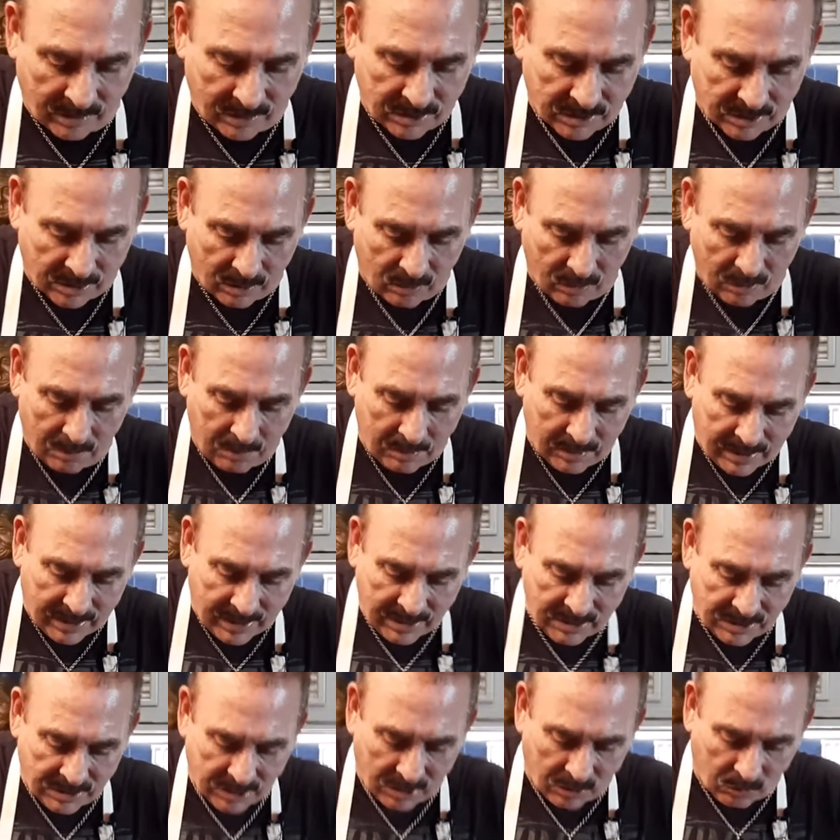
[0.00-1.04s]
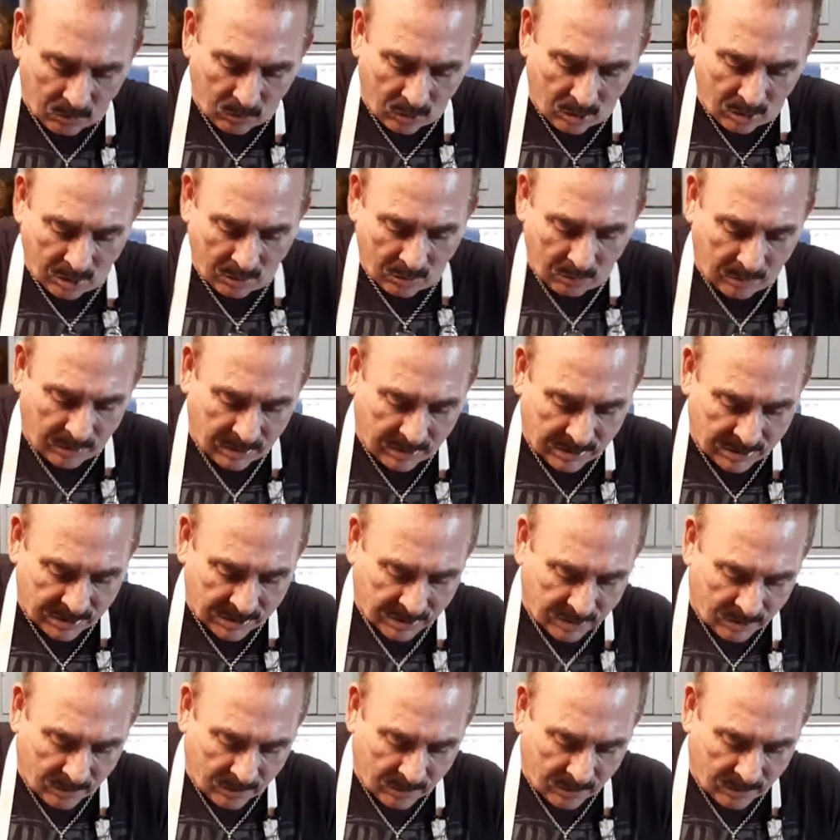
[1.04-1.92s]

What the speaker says: so it'll be easy to work with.